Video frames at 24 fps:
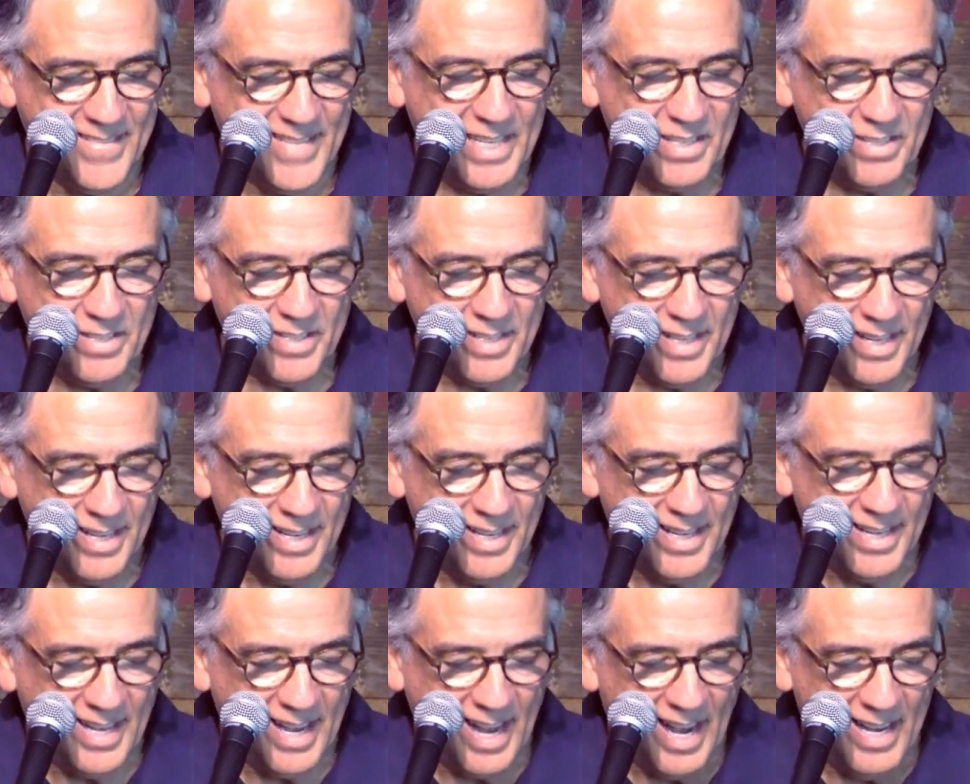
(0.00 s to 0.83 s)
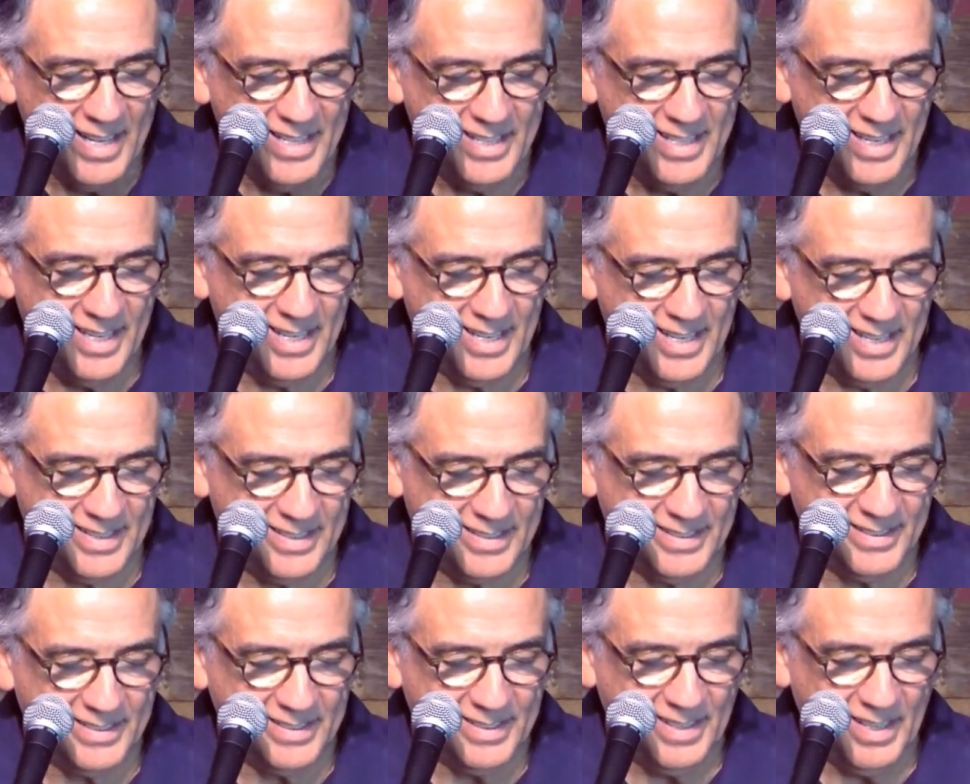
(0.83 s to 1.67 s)
This idea
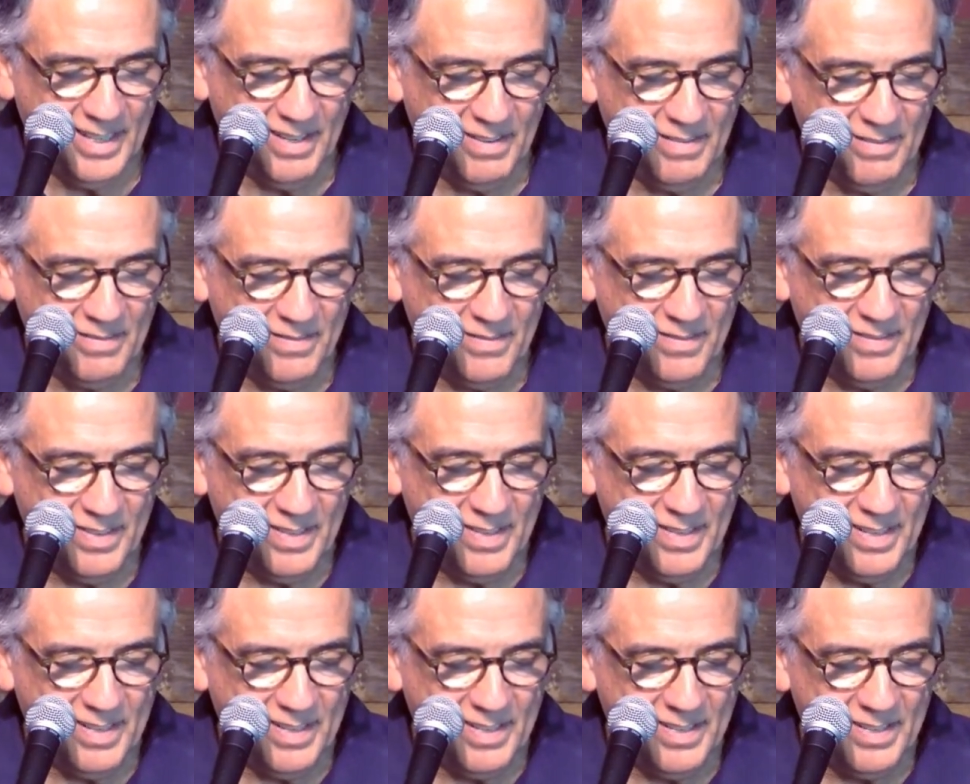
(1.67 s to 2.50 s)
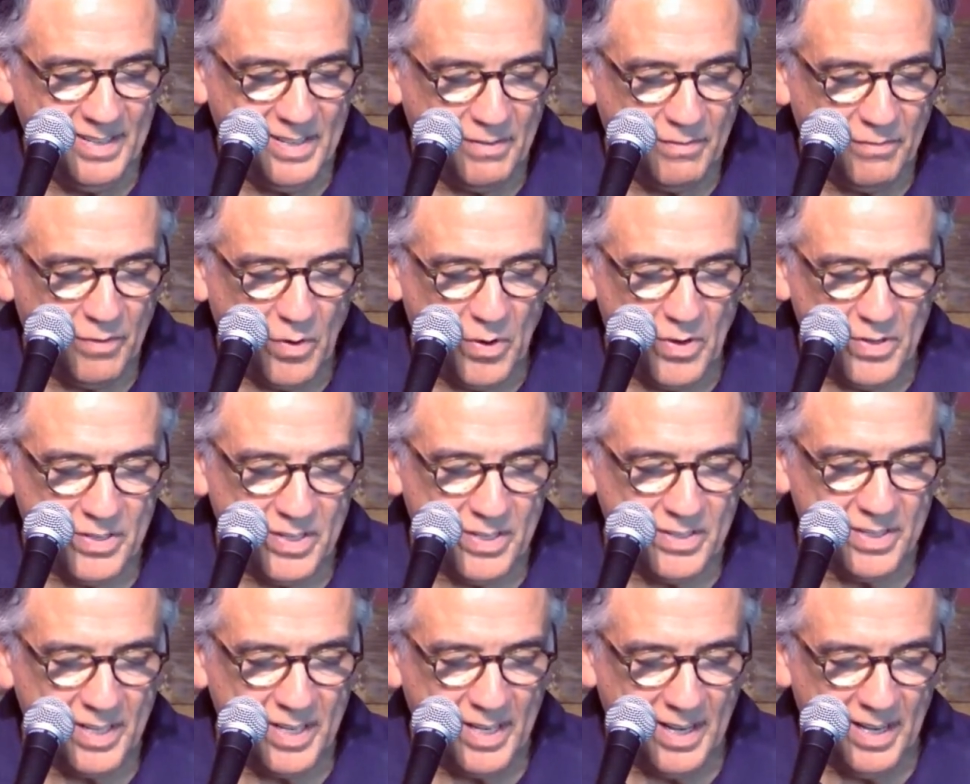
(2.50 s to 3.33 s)
of divorce
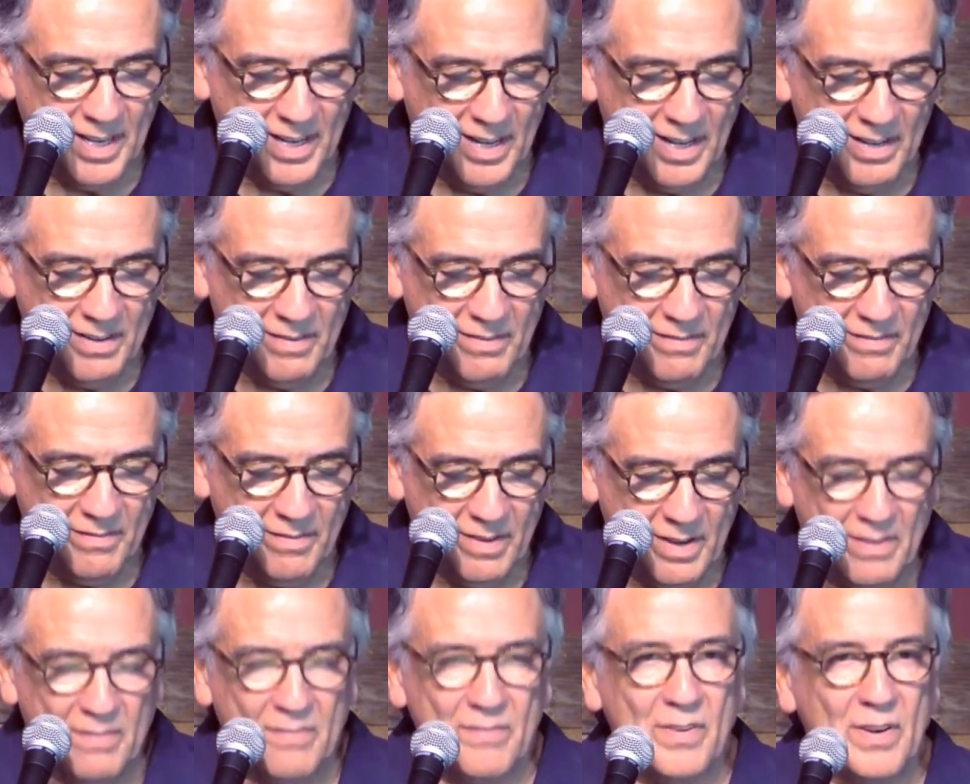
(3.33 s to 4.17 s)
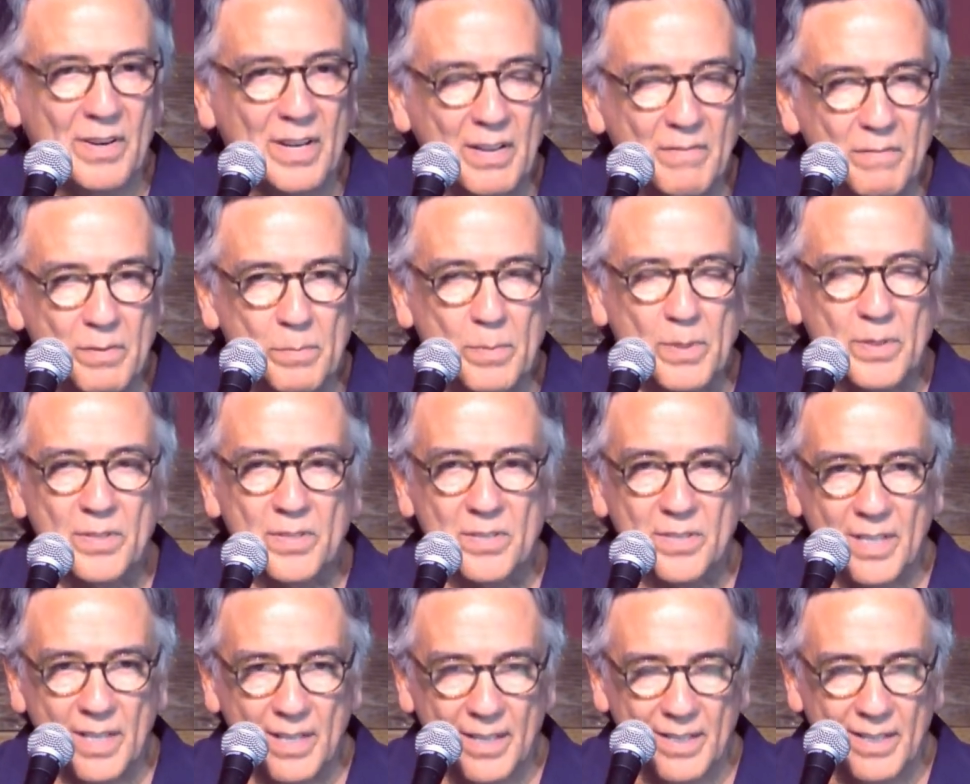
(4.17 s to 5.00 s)
as the unforgivable
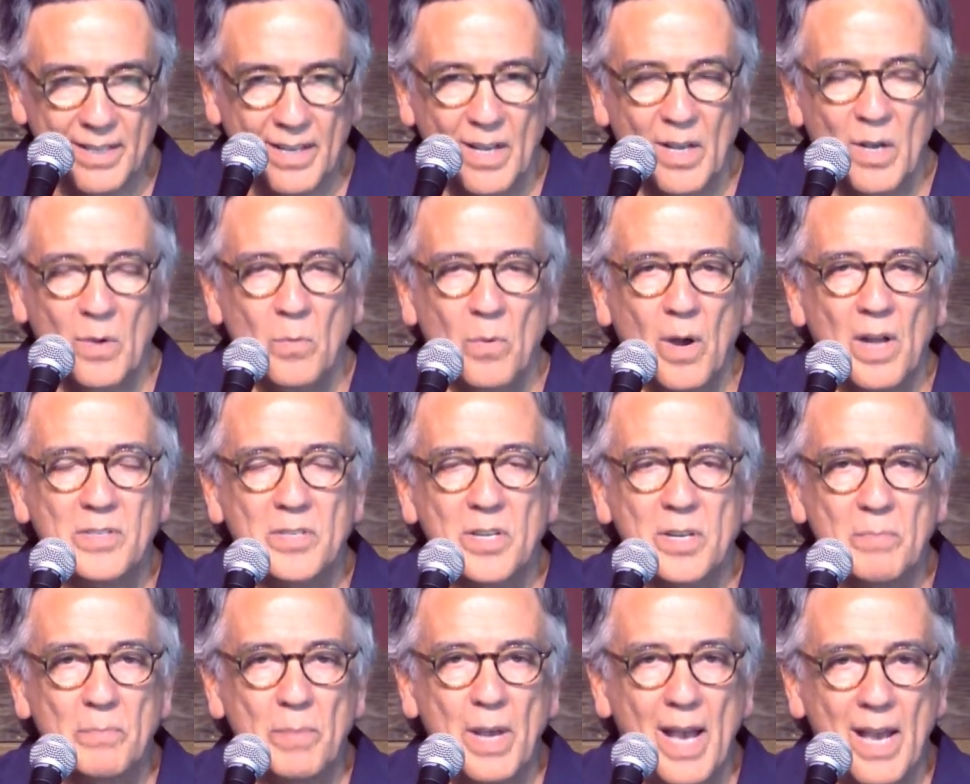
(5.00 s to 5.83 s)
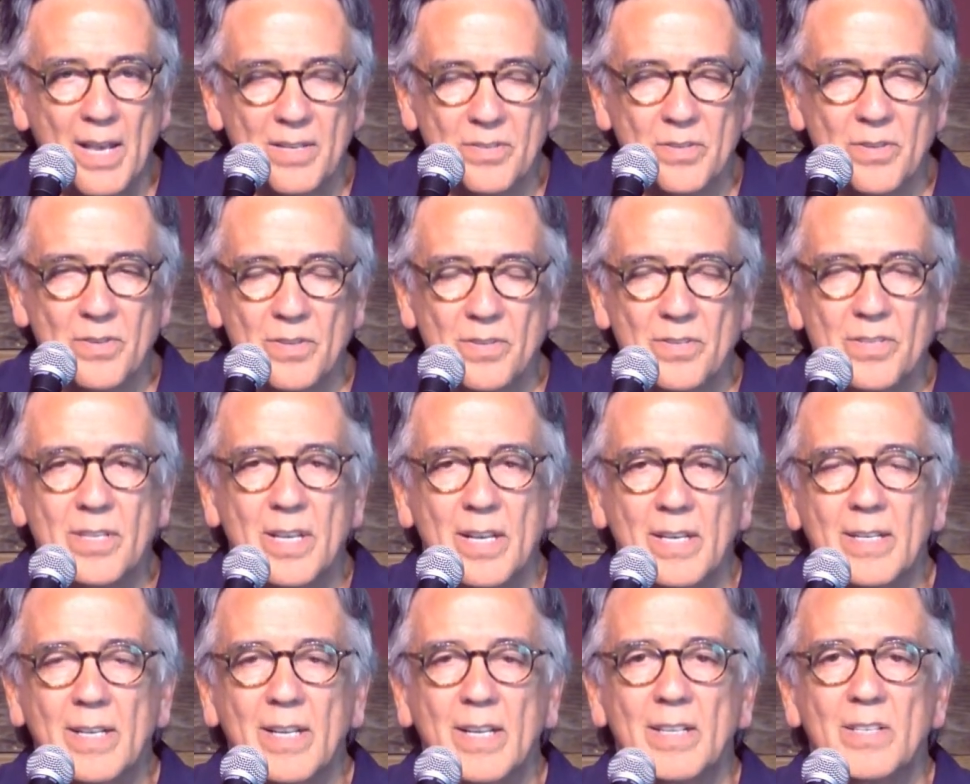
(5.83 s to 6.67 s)
sin, watching pastors
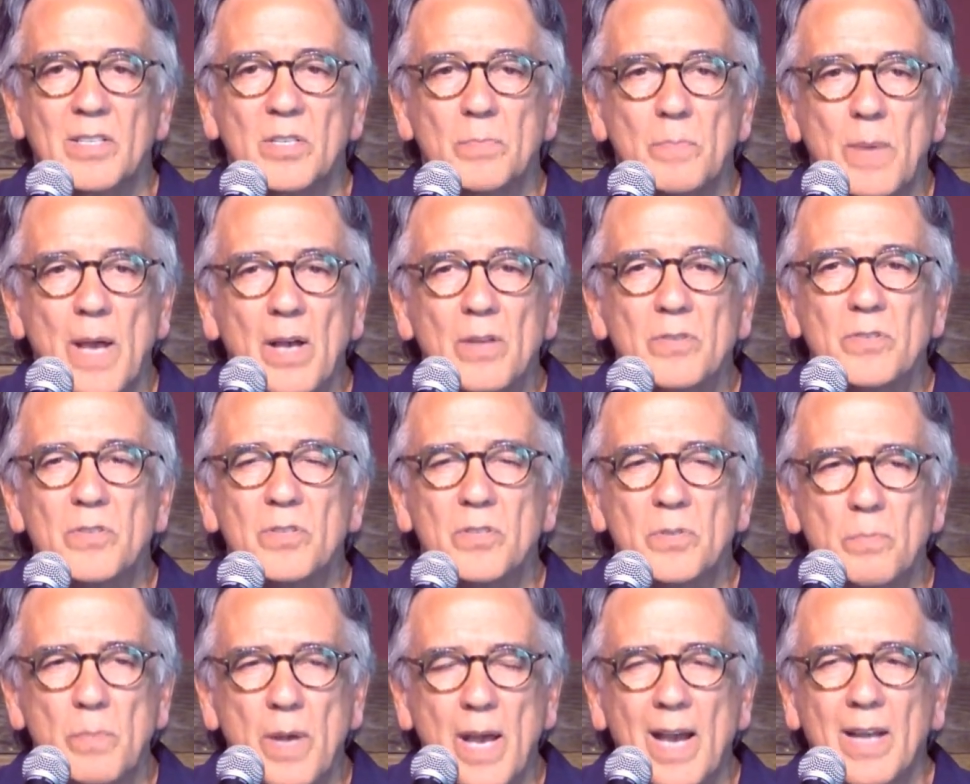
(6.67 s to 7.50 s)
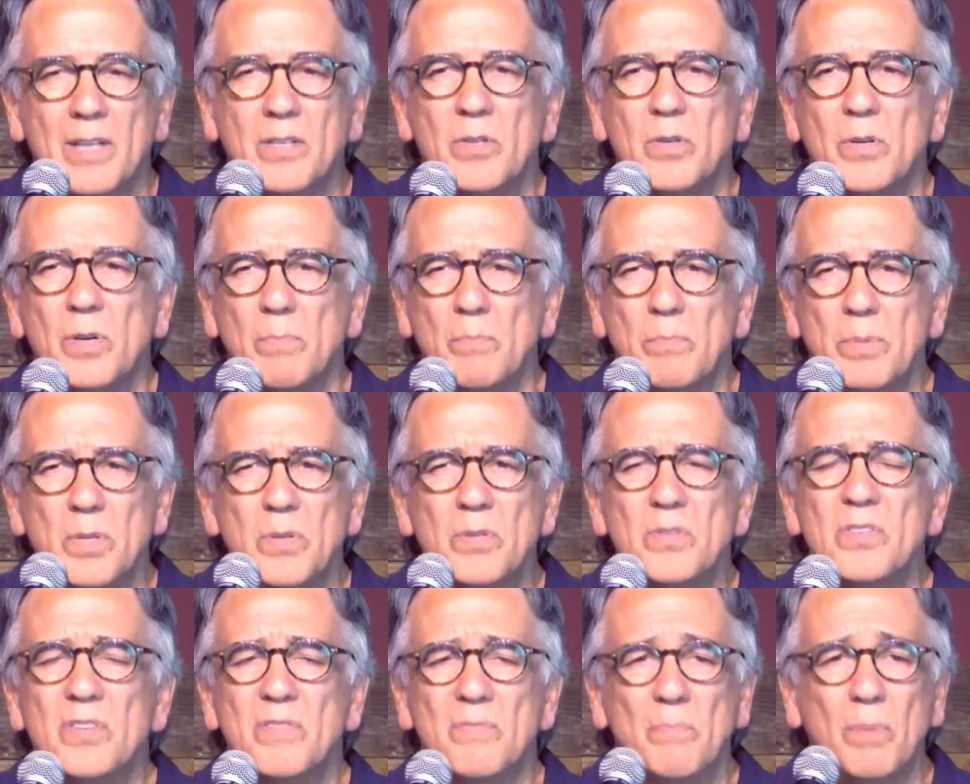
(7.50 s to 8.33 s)
sending spouses back to
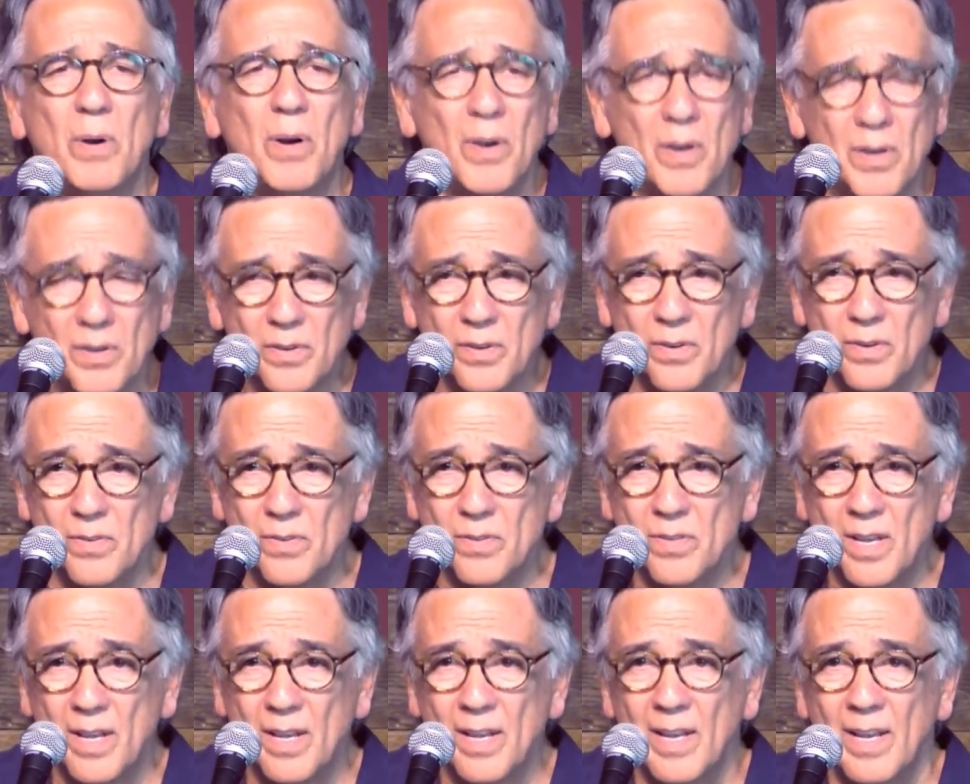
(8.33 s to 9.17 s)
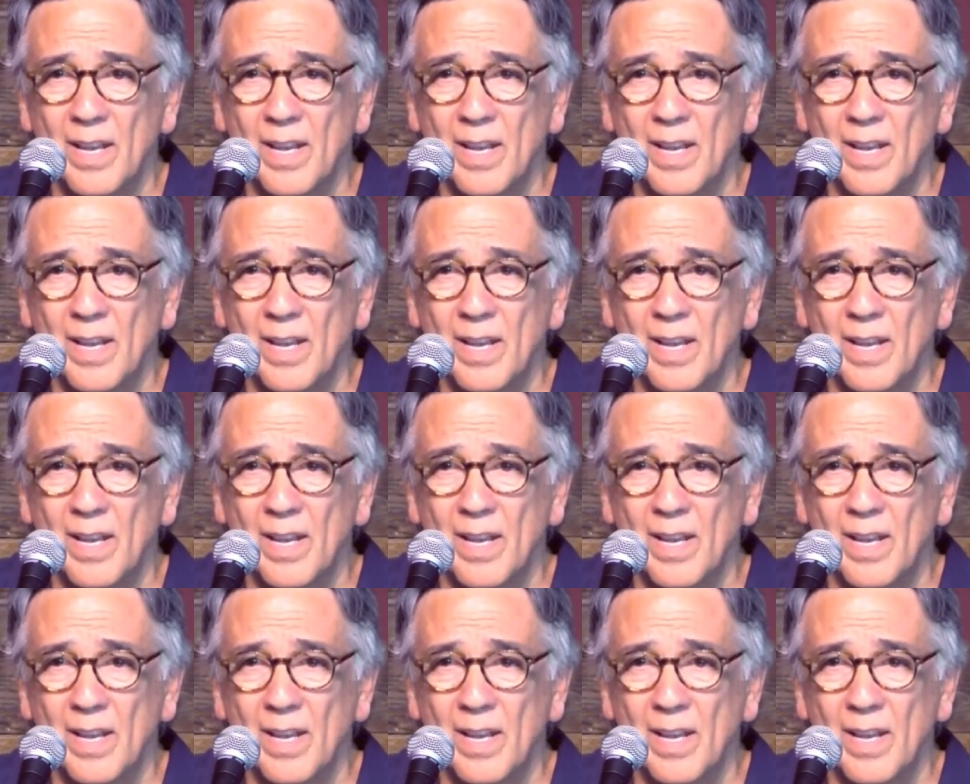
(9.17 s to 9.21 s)
abusive partners,